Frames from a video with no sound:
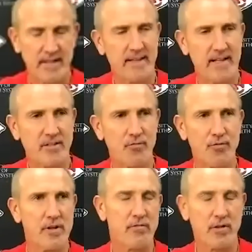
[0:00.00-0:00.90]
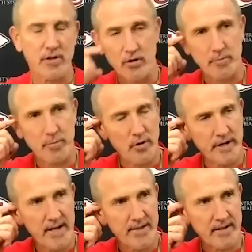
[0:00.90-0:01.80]
that's a really, really good
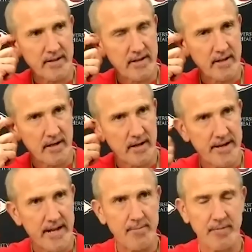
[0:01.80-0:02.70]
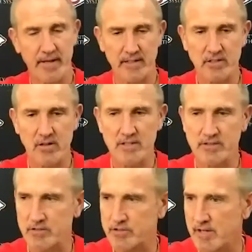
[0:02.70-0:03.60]
point. I think uh, a name that gets
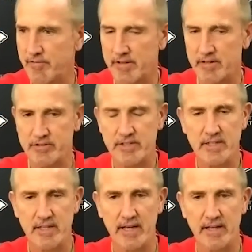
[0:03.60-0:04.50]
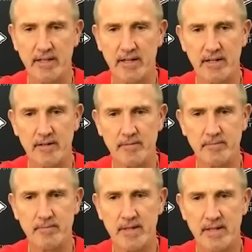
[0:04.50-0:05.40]
lost in the shuffle here is TK.
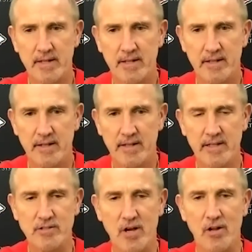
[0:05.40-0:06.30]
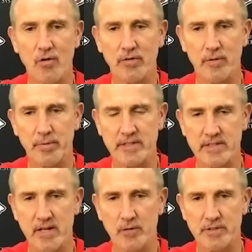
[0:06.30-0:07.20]
Um, he's all over the place
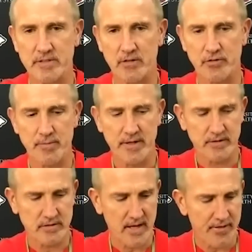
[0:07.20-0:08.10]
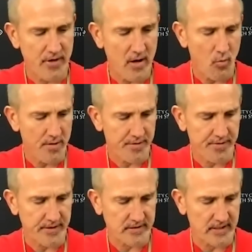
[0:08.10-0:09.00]
and helps us out tremendously. I thought one of the
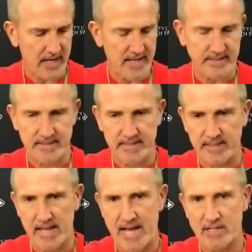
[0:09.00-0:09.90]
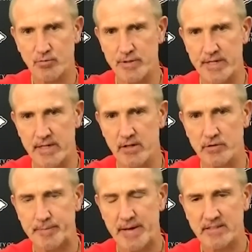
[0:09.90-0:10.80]
things the guys did last week in
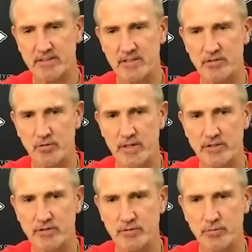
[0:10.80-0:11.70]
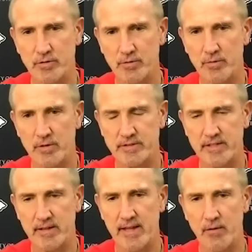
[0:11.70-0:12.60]
those passing situations were was
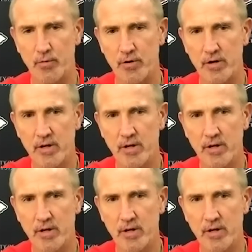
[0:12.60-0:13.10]
that they were